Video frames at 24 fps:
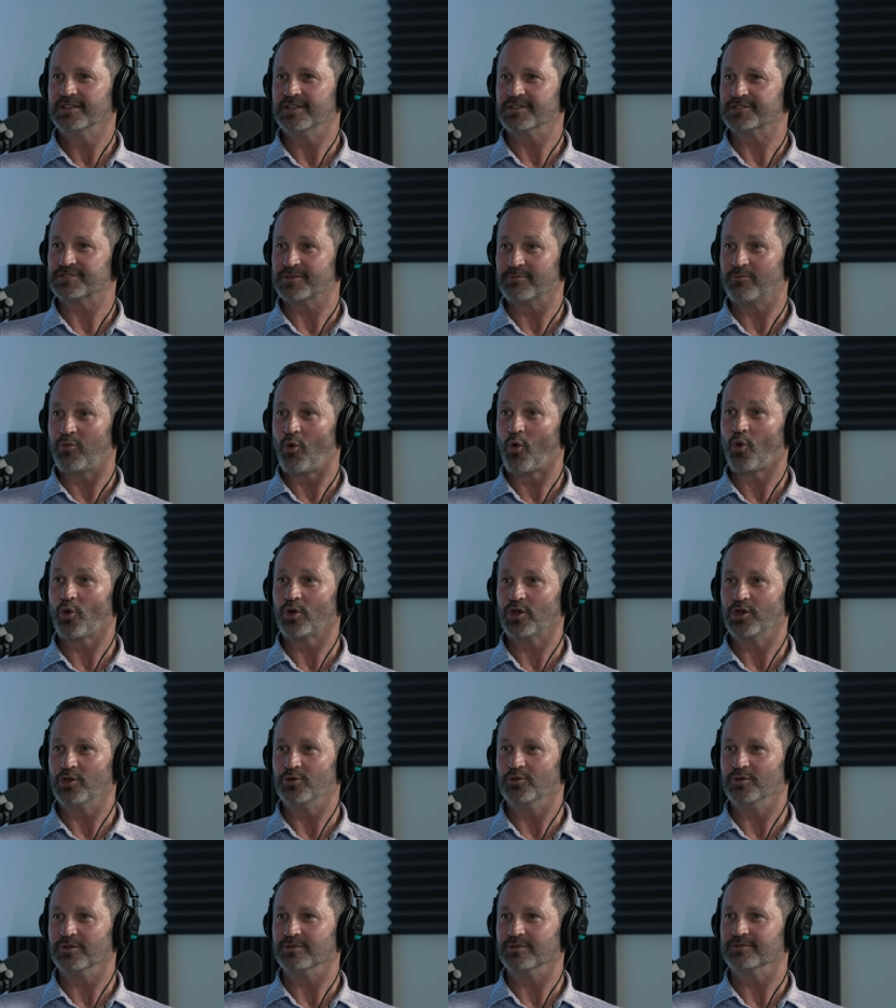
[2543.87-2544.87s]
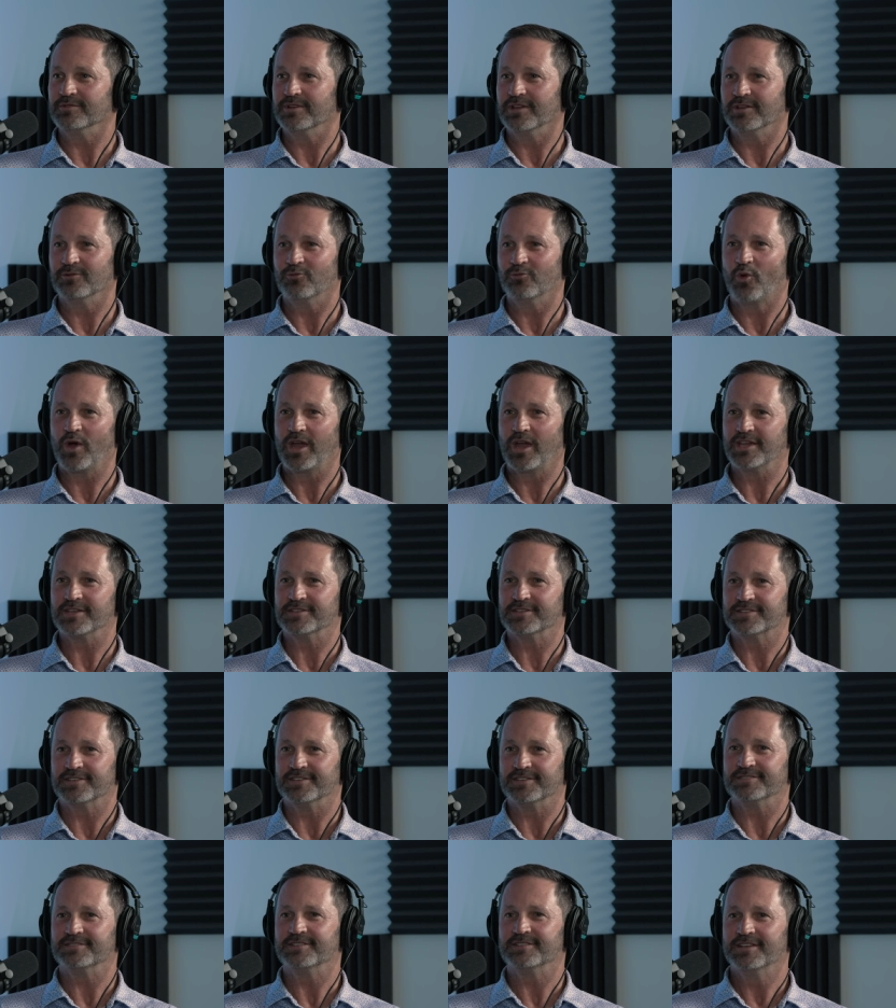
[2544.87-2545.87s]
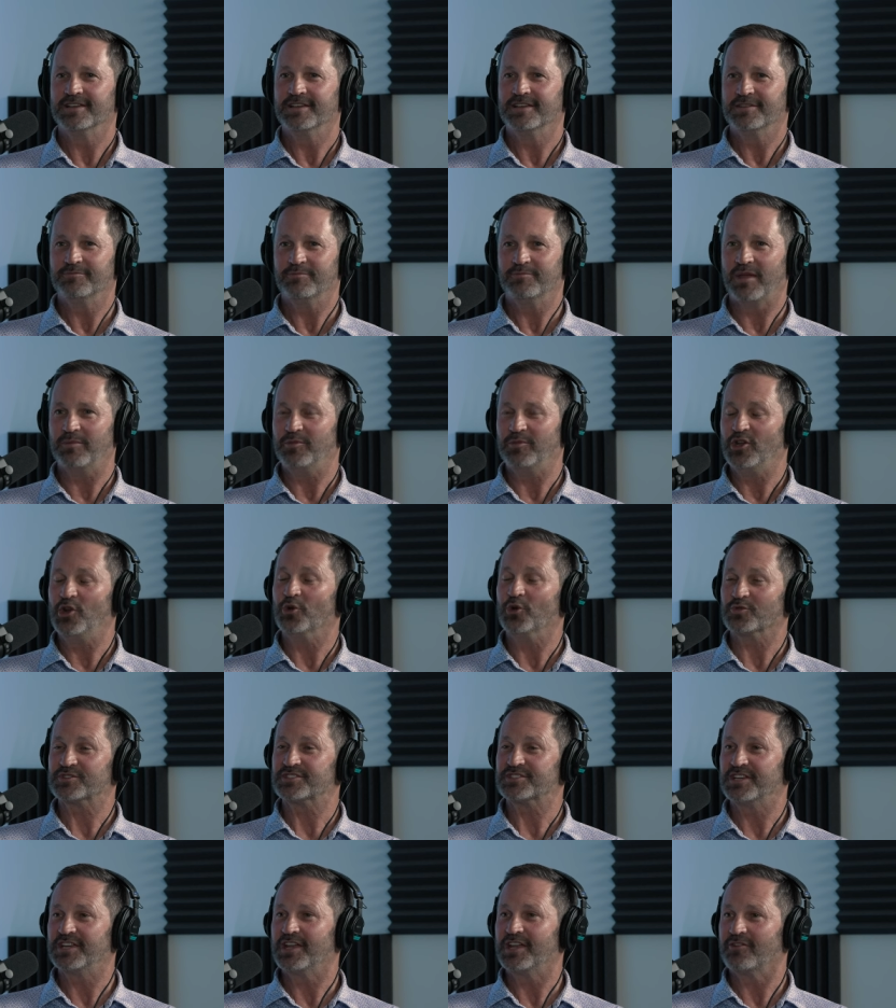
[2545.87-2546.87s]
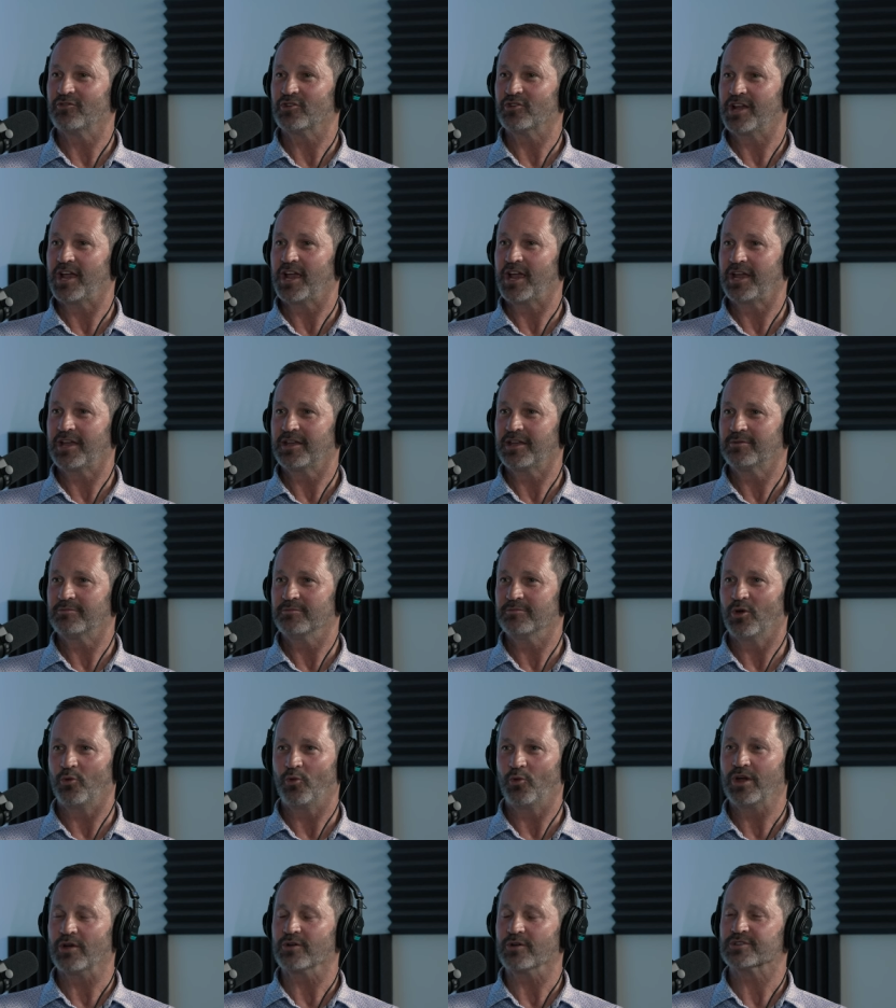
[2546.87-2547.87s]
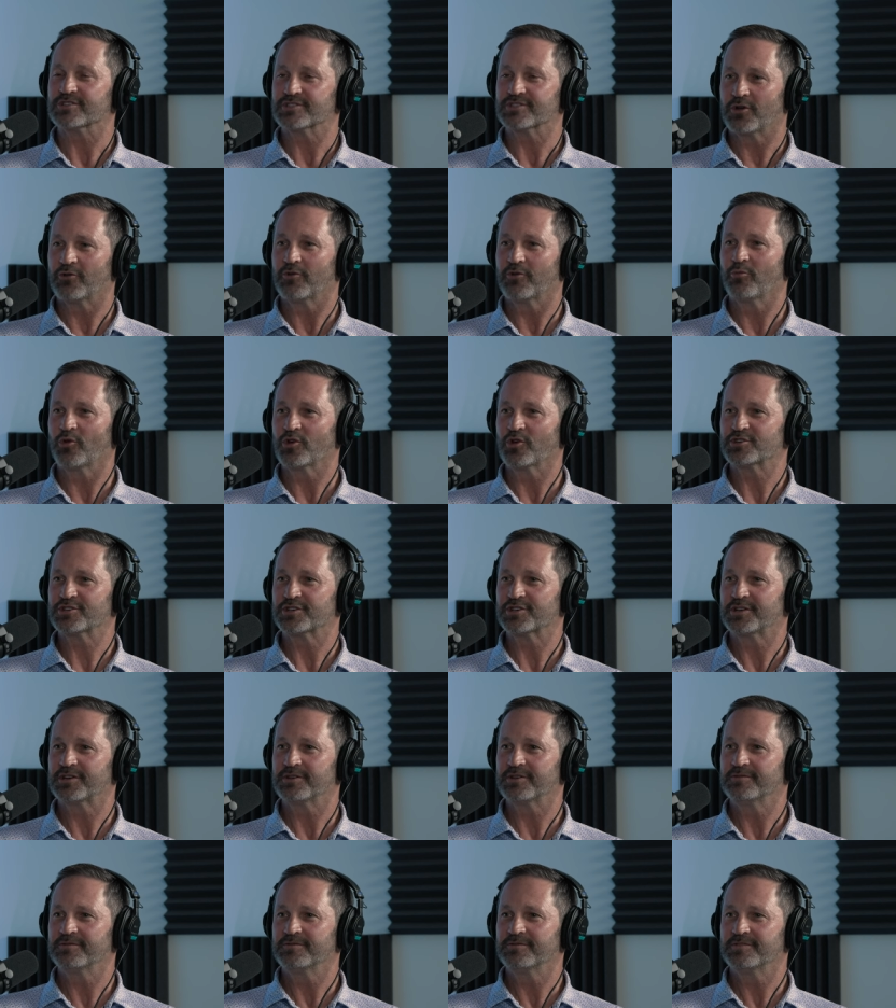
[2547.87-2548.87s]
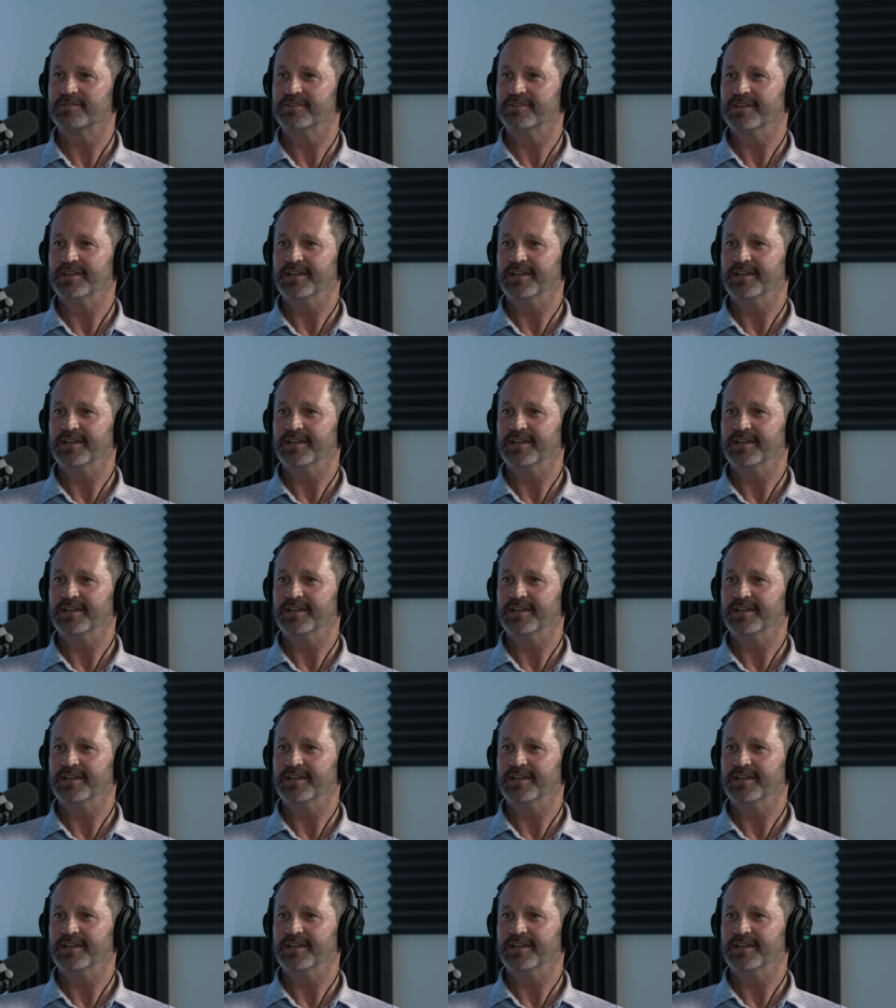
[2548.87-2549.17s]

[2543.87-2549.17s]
that support you in, in ways that maybe you don't see every day, but we are so appreciative.